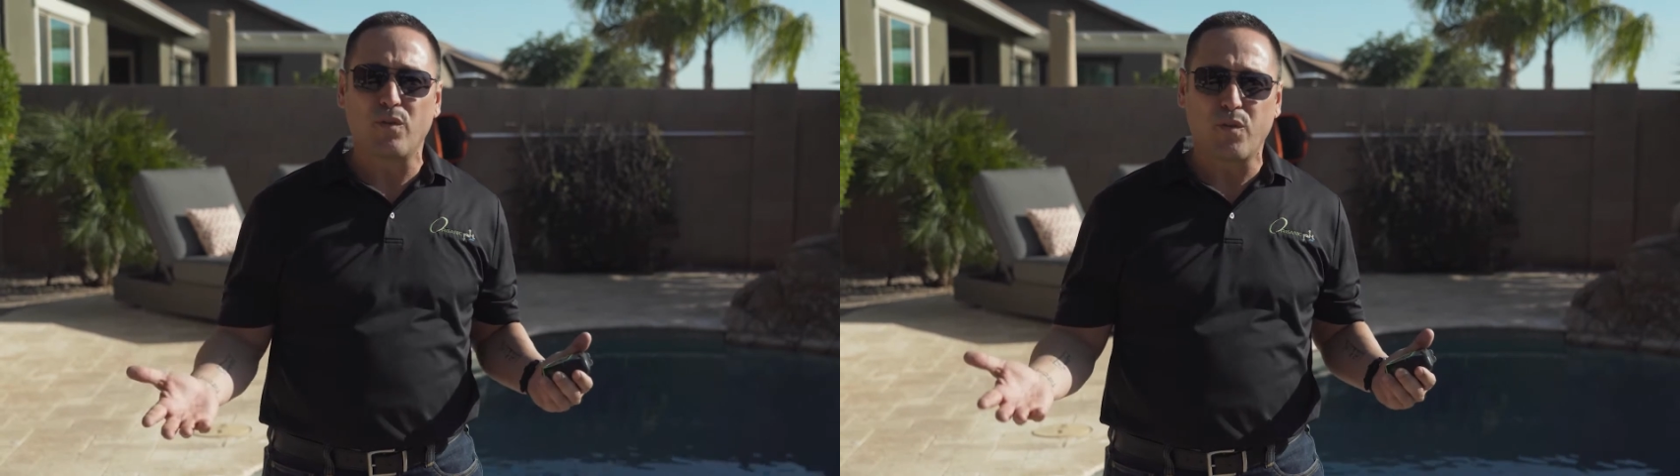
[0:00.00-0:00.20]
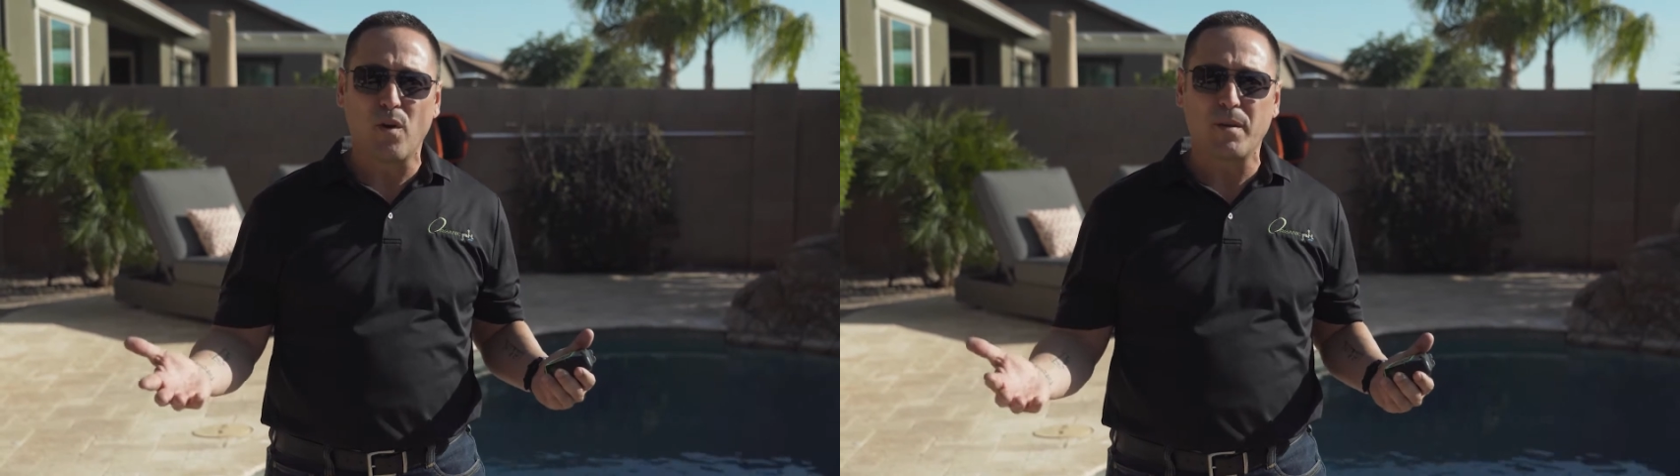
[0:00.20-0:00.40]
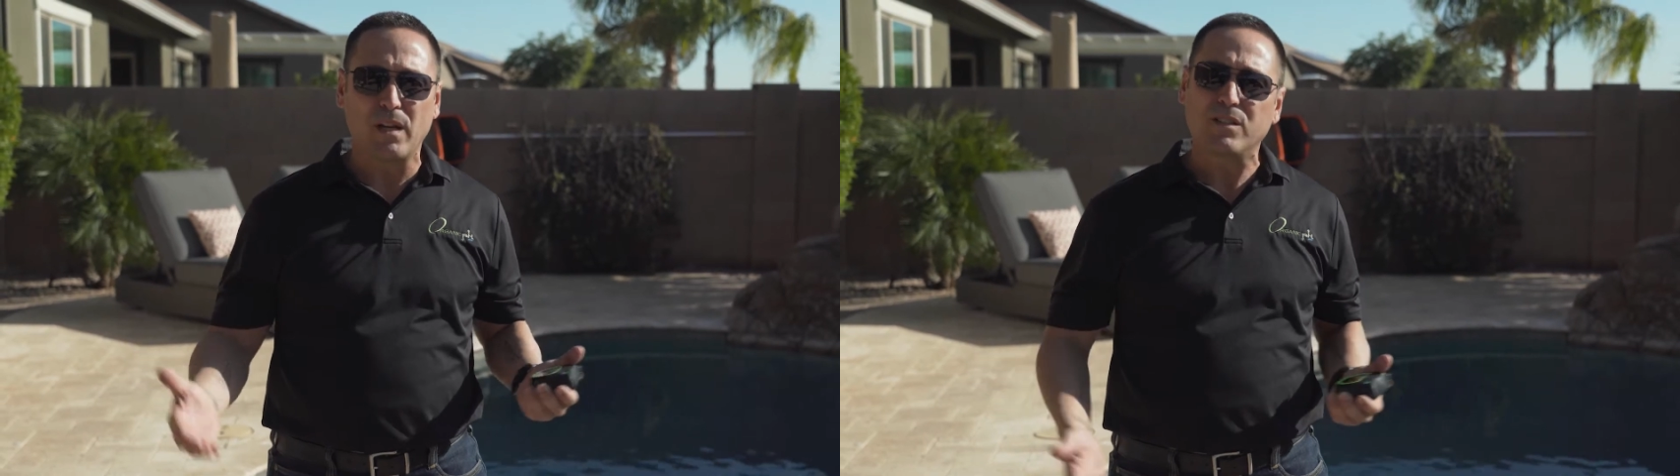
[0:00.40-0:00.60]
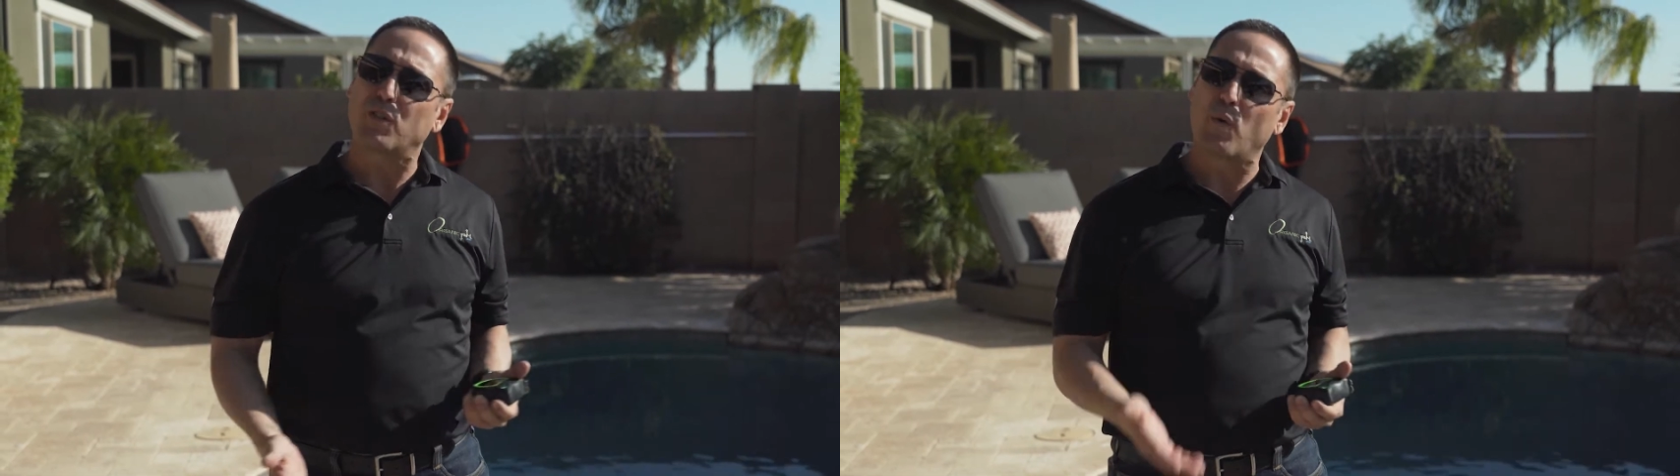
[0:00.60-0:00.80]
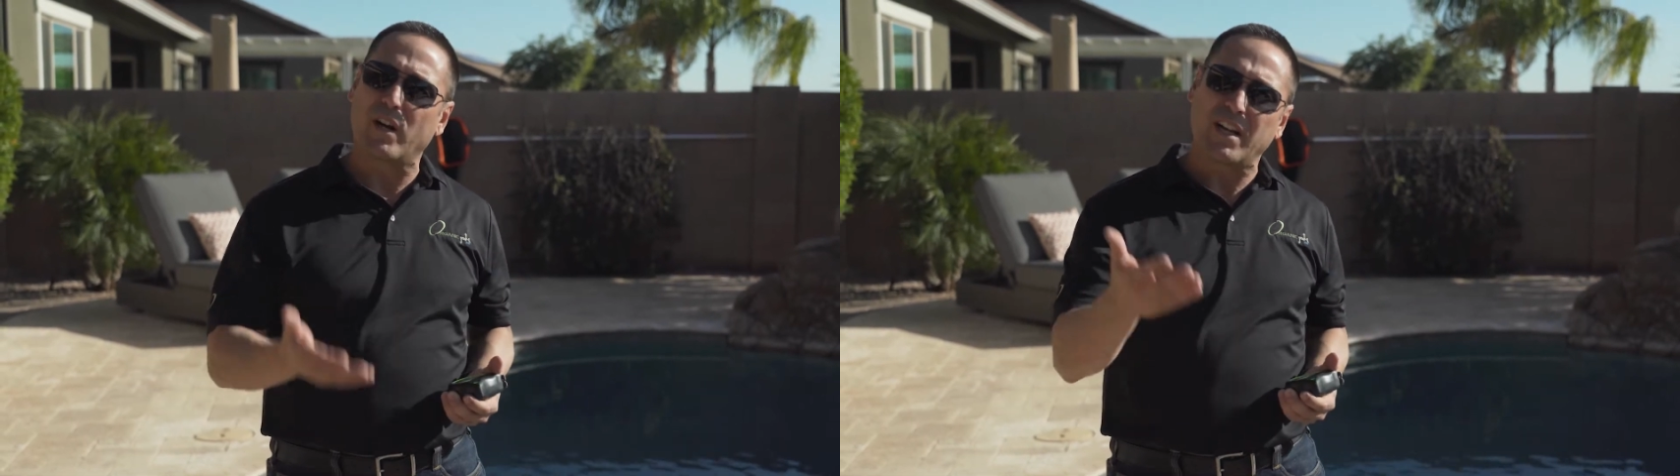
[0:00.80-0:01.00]
formula,
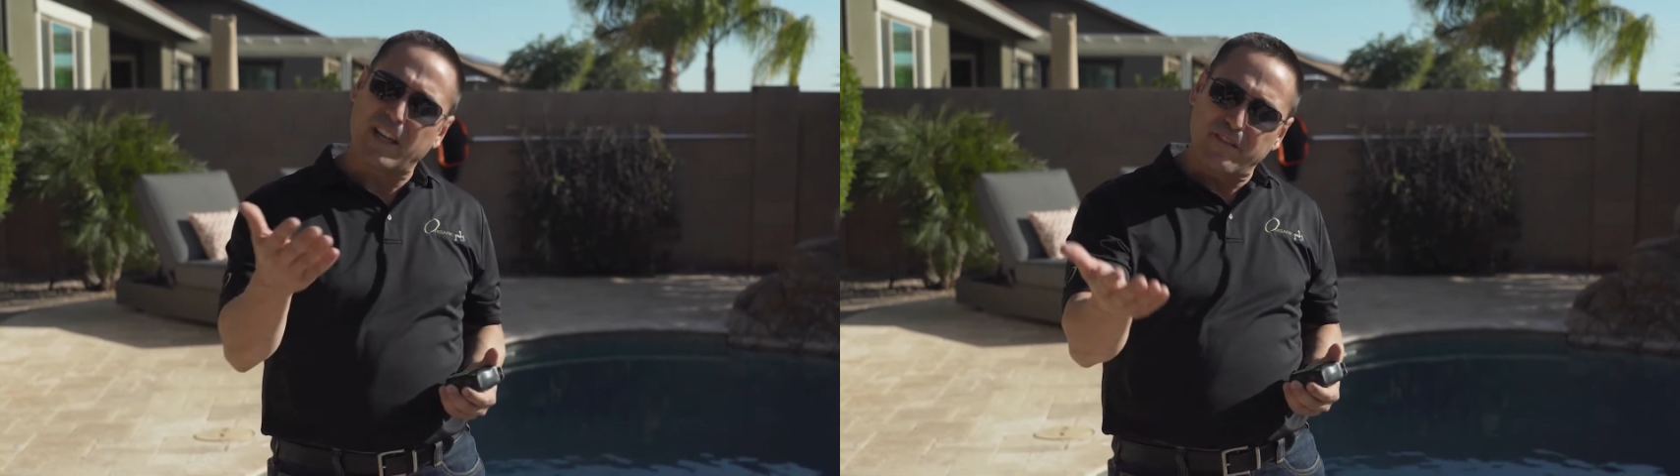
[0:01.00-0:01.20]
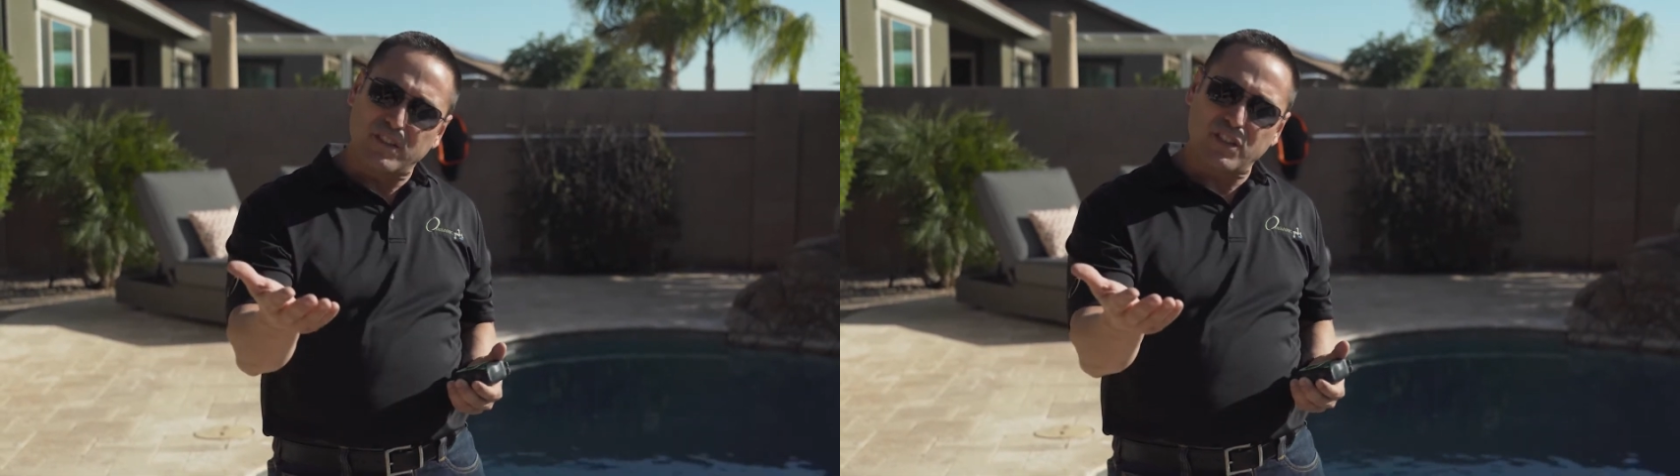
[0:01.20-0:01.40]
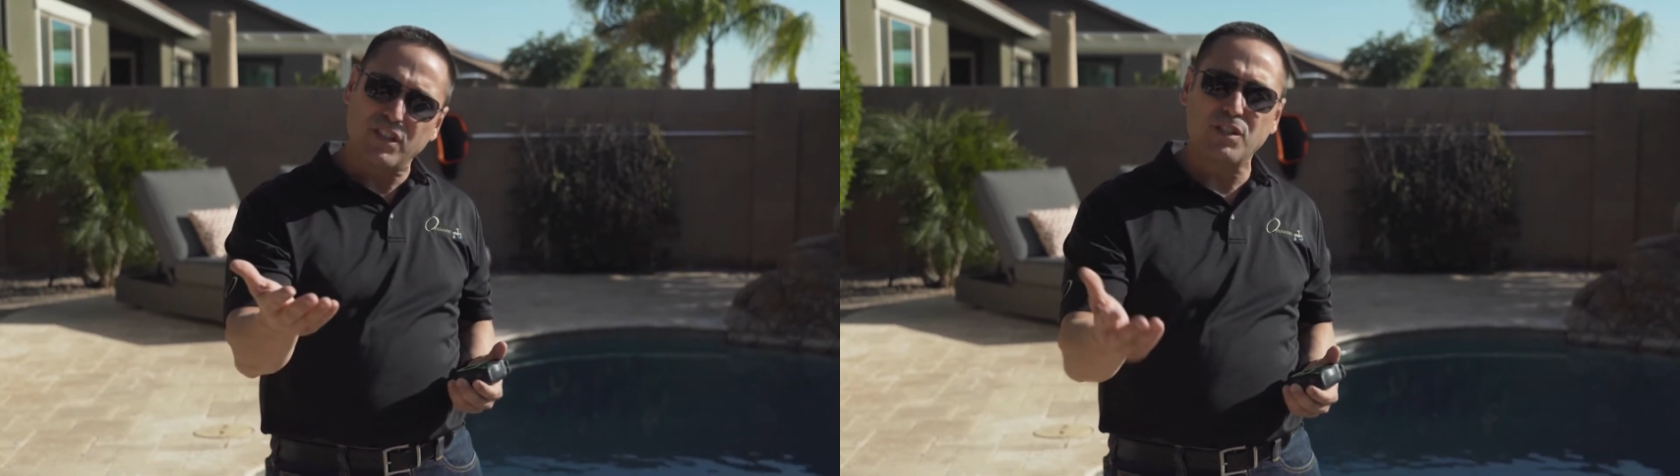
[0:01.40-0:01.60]
so we're going to give it to you.